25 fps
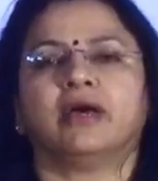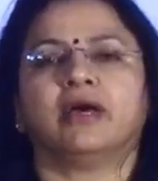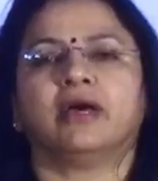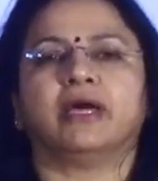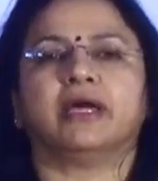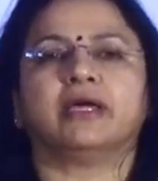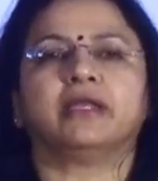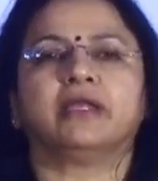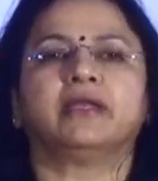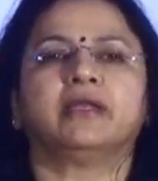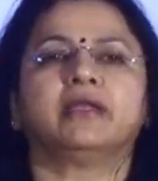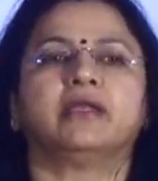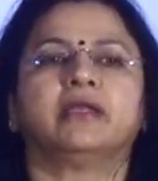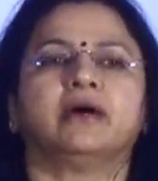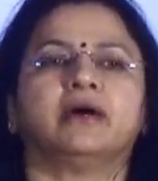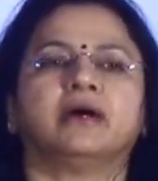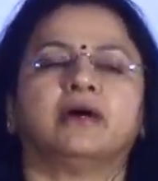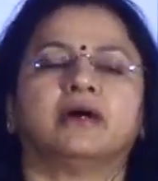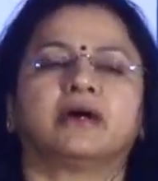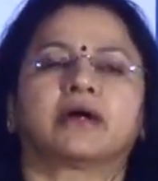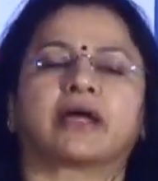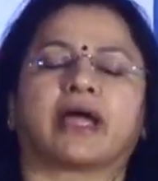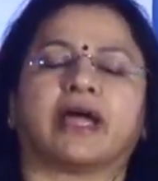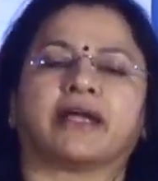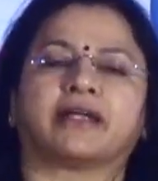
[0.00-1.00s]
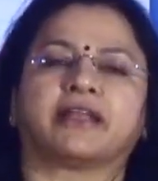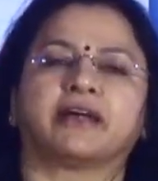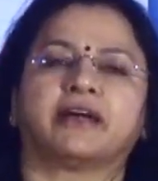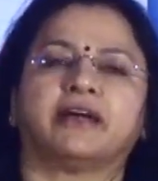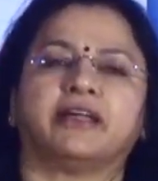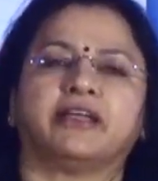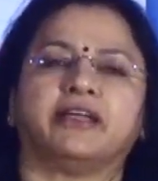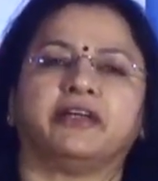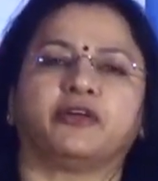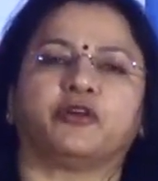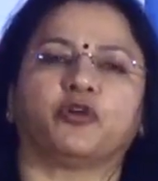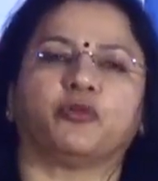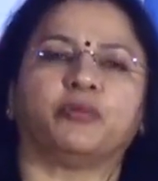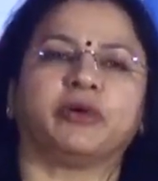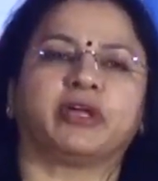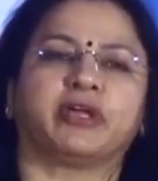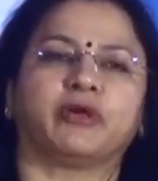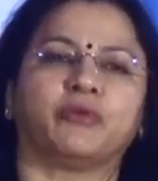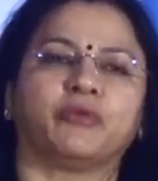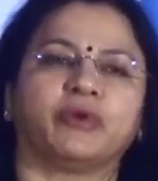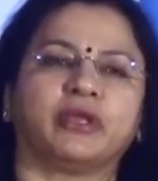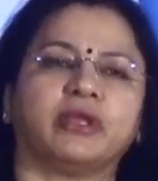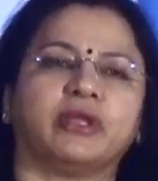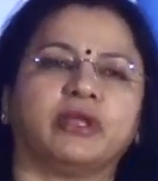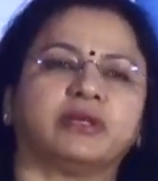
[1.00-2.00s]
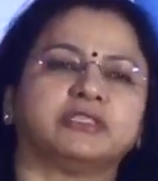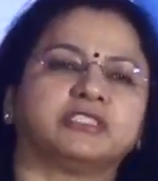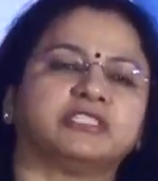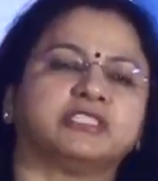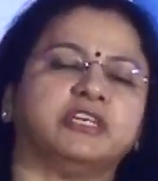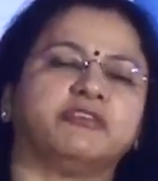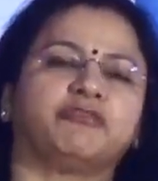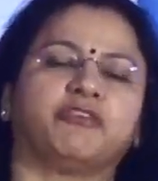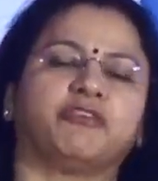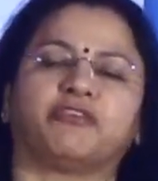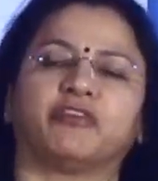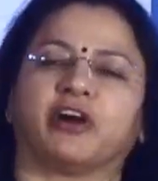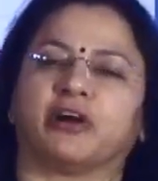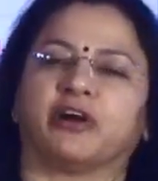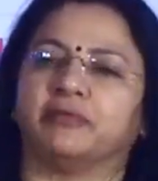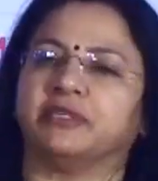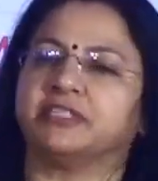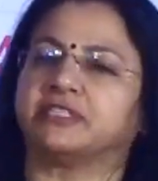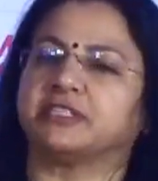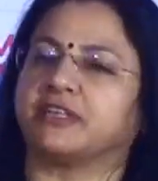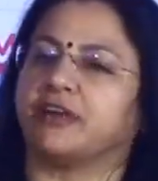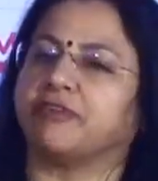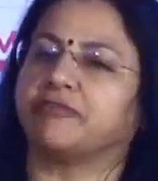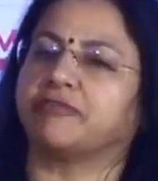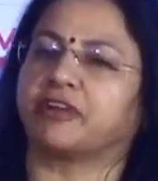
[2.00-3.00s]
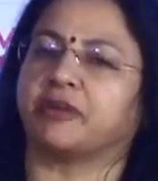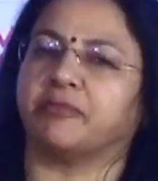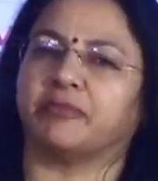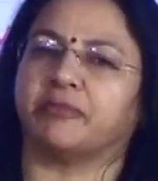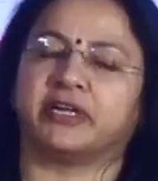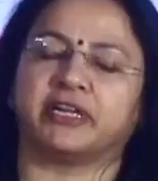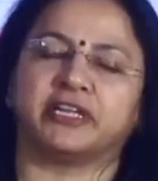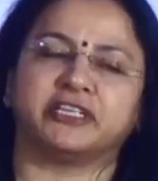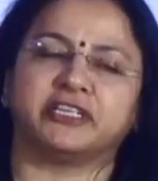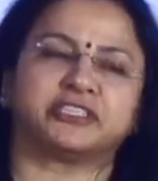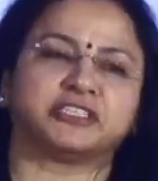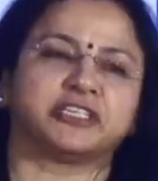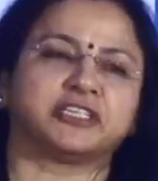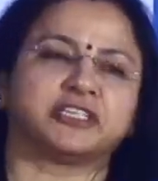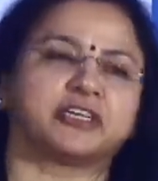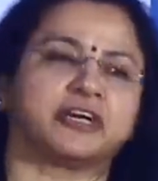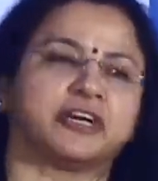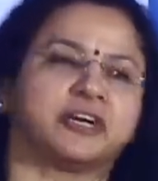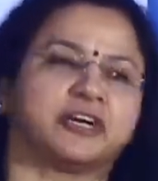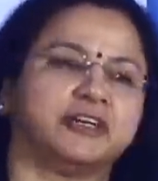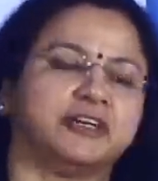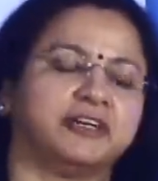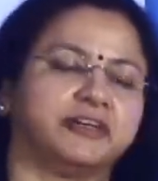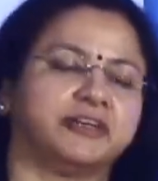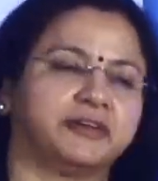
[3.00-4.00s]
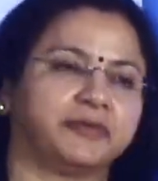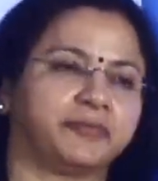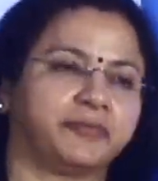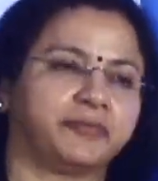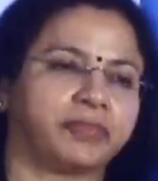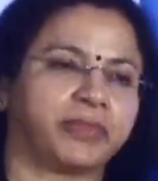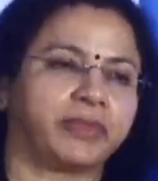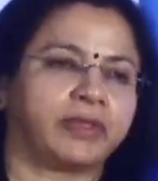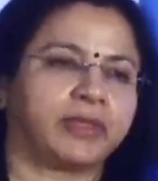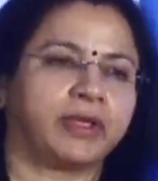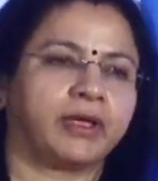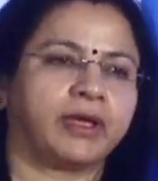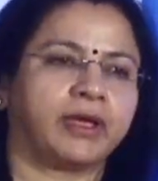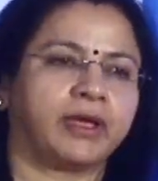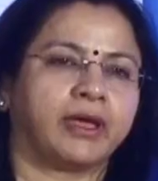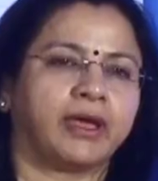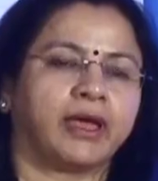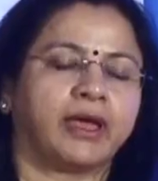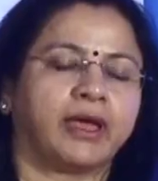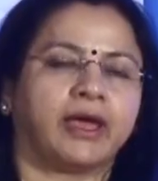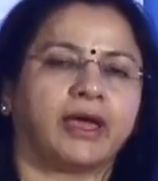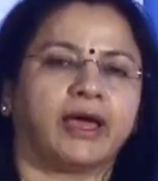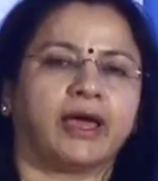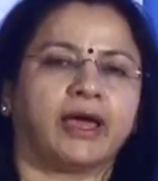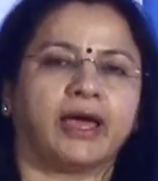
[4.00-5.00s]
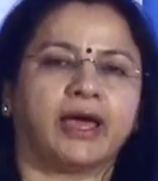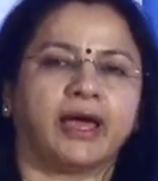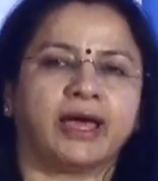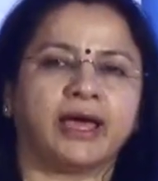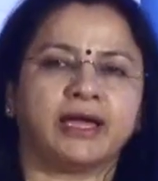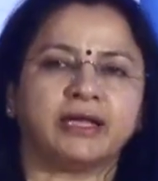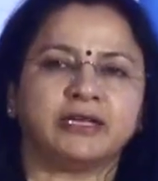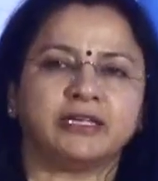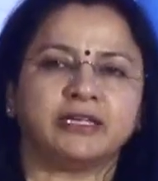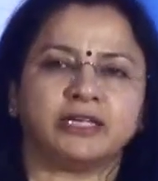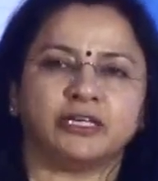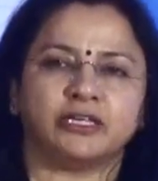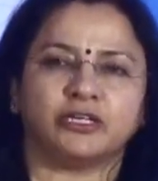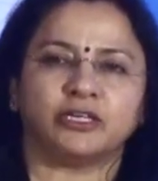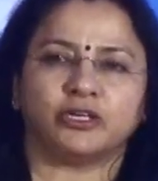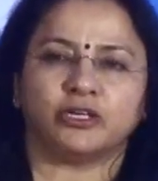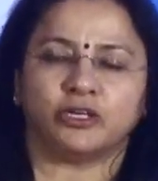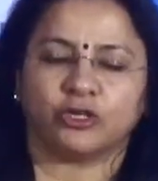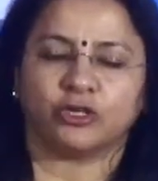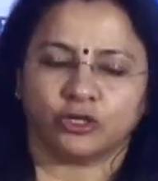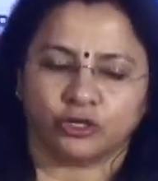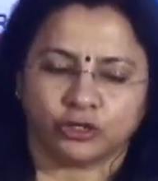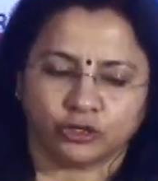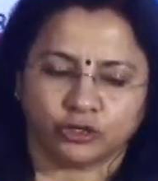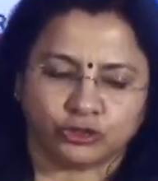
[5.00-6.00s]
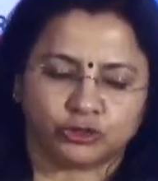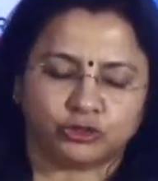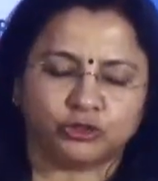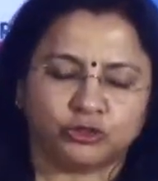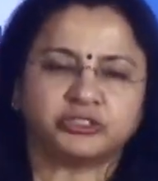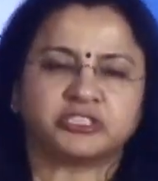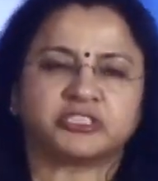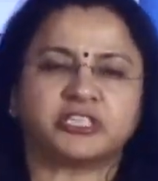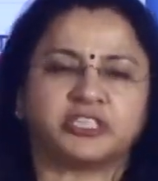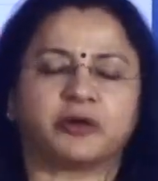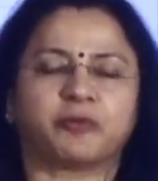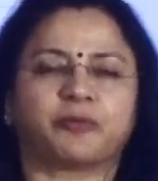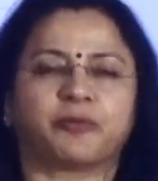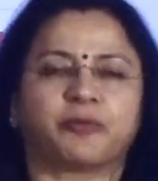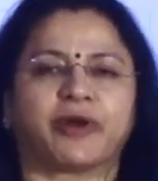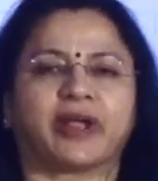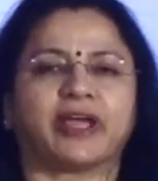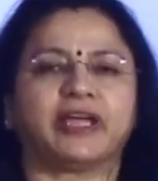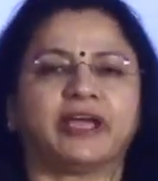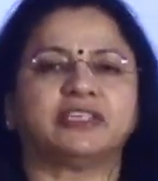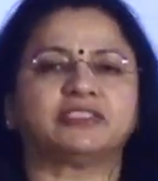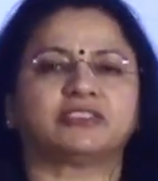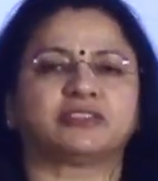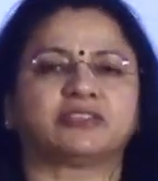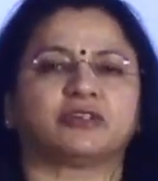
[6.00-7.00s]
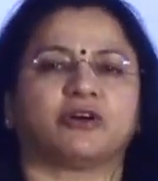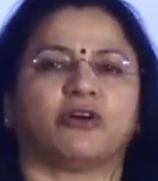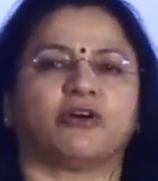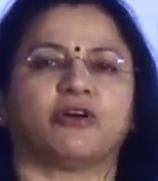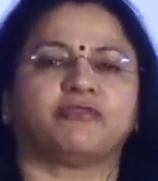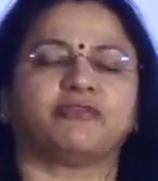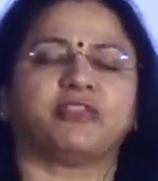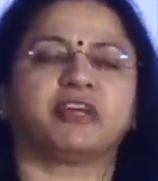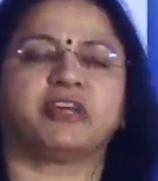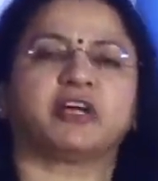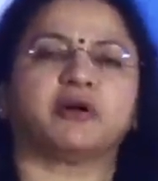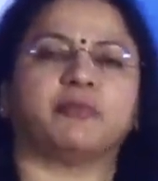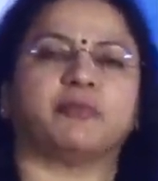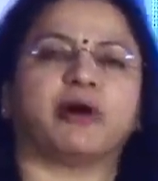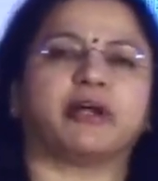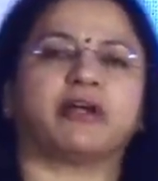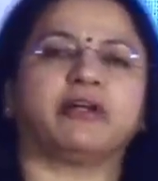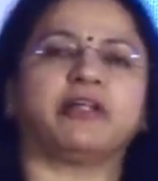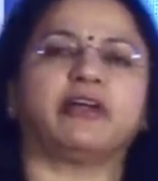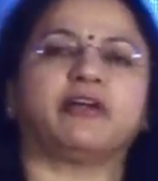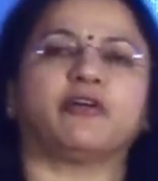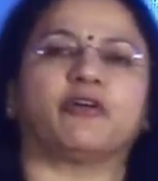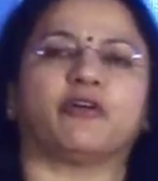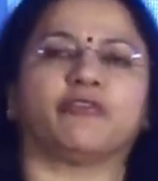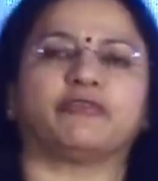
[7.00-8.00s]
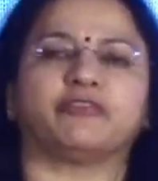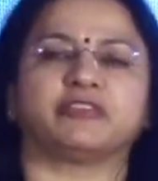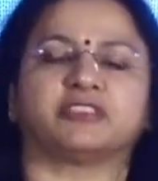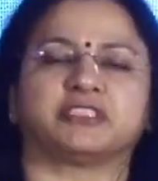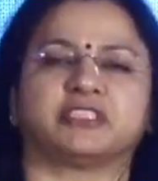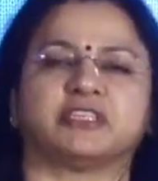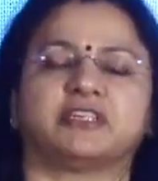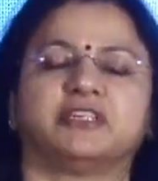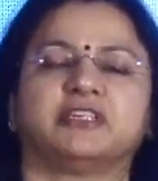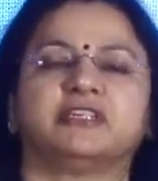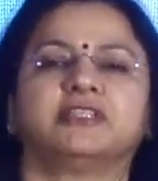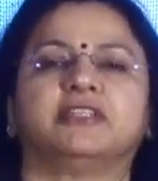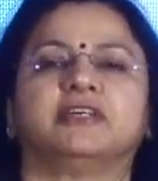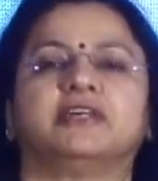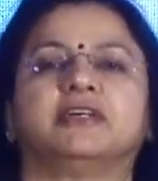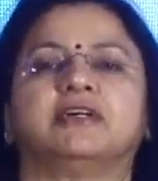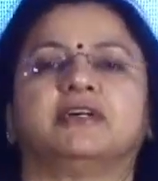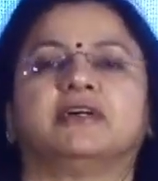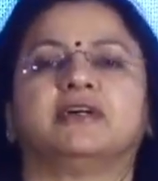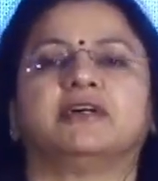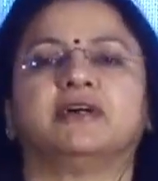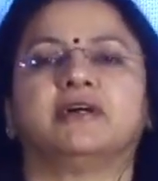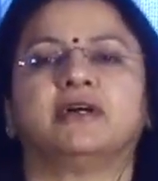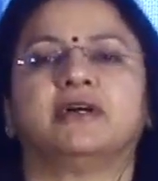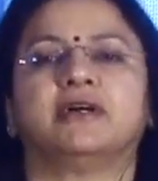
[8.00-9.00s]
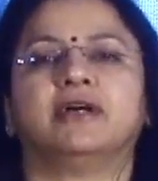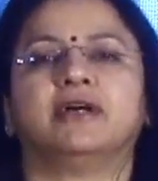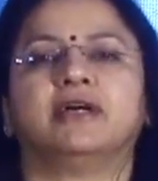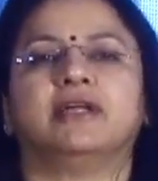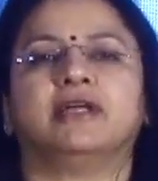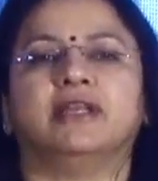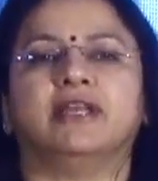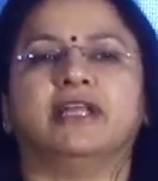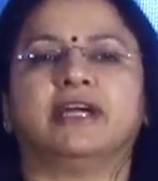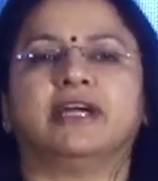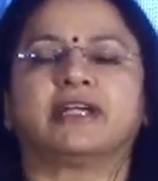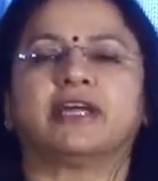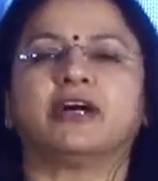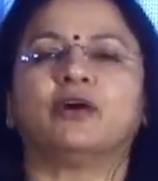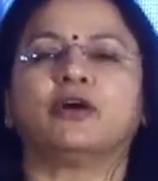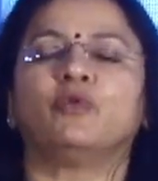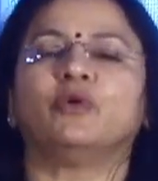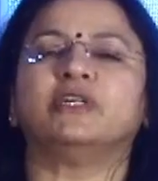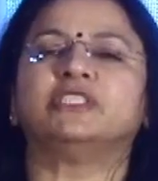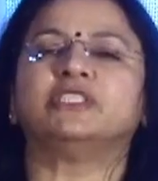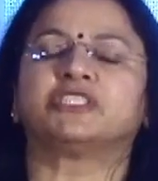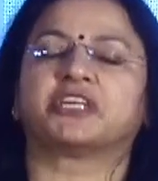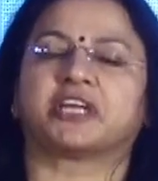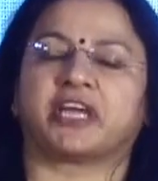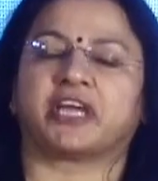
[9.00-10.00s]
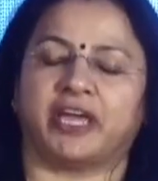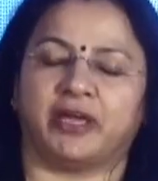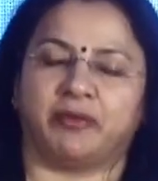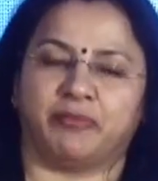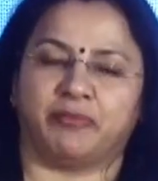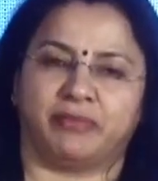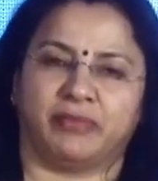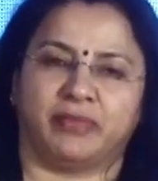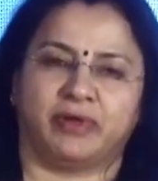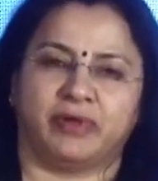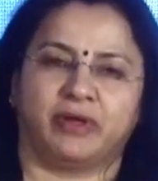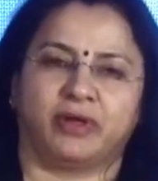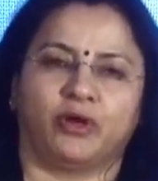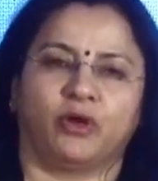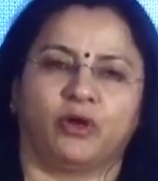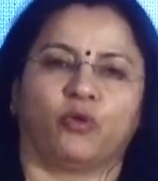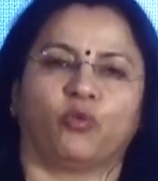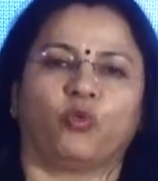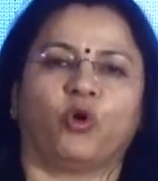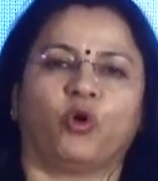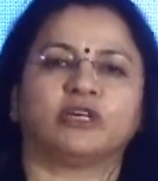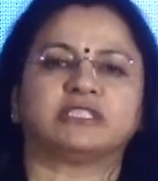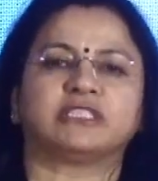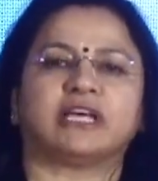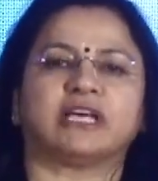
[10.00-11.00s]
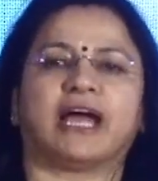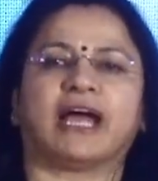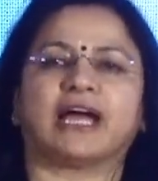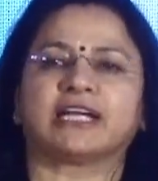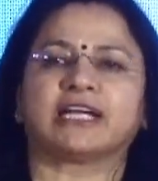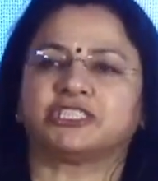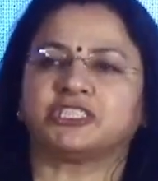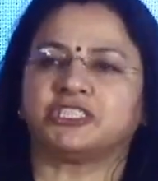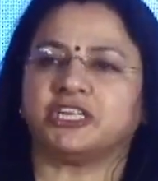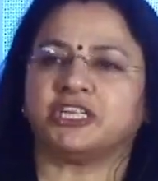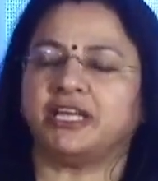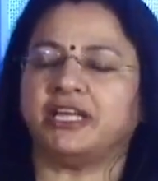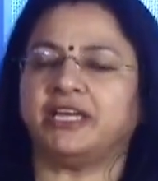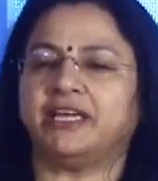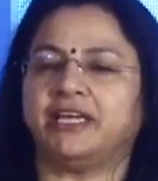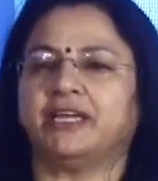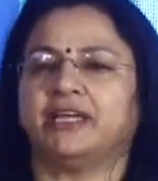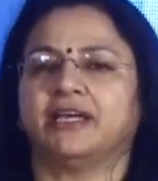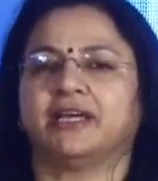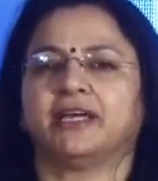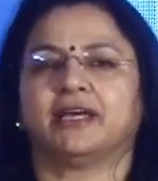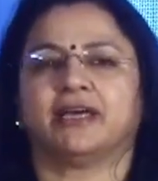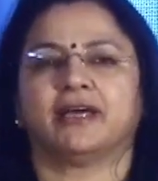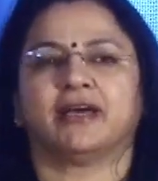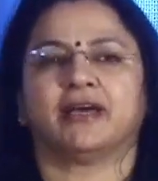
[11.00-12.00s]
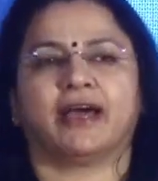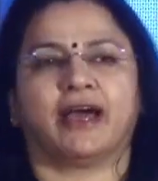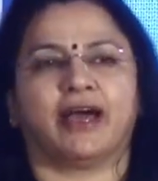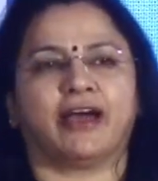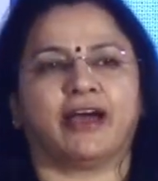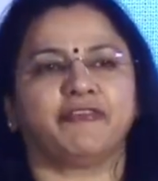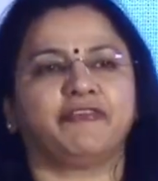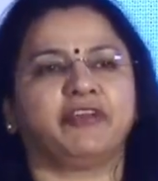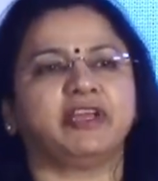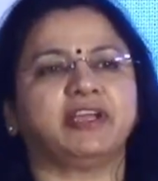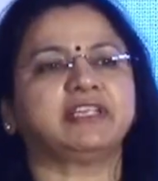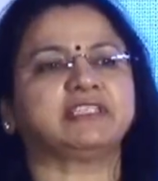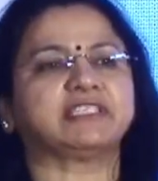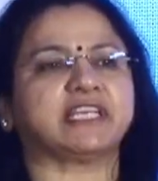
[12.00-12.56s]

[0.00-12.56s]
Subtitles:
in her category to be given Chief of Army Staff commendation card. And to surprise of the commanding officer, the letter which came was actually having